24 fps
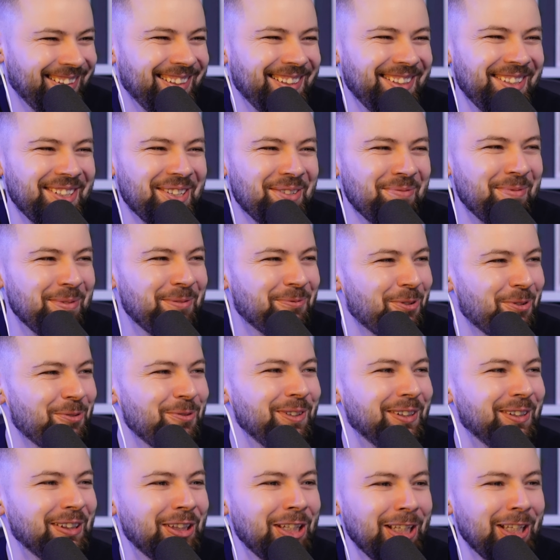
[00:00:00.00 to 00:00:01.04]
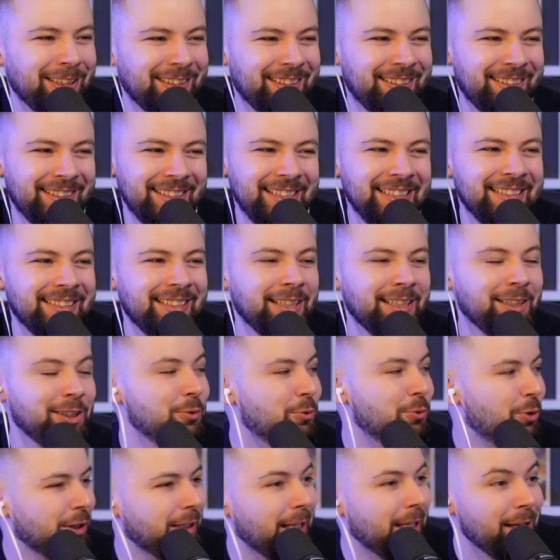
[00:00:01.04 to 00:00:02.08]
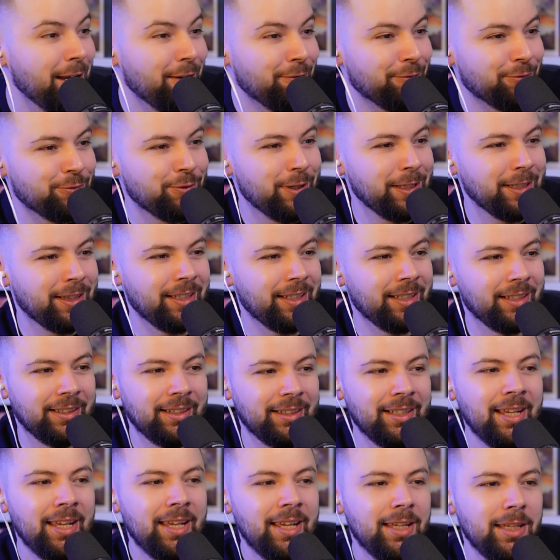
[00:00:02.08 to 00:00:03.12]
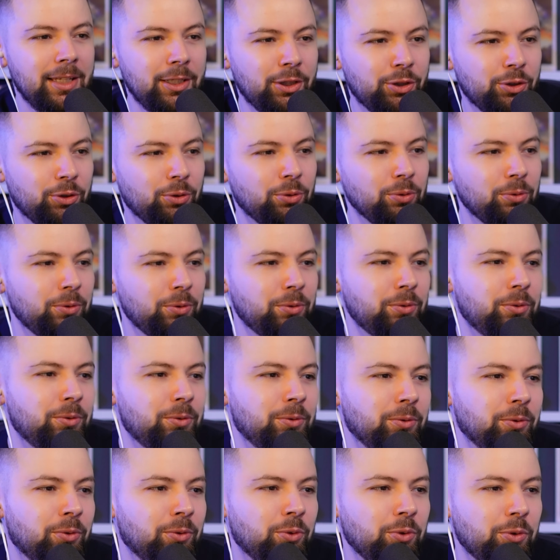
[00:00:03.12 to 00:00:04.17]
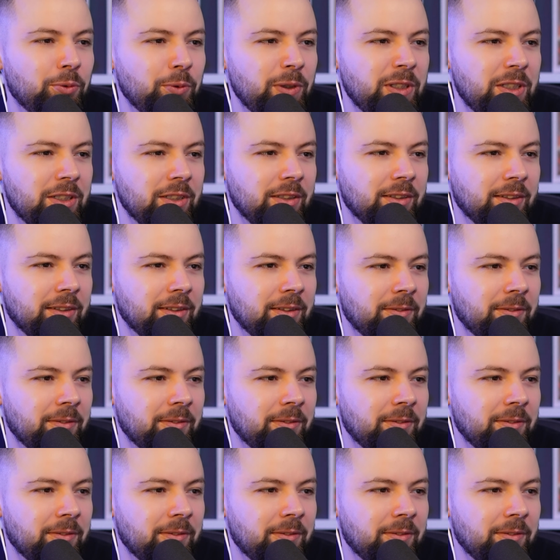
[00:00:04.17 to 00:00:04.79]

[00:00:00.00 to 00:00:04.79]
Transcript: No, but for real, that's exactly what I have right there. Is two switches.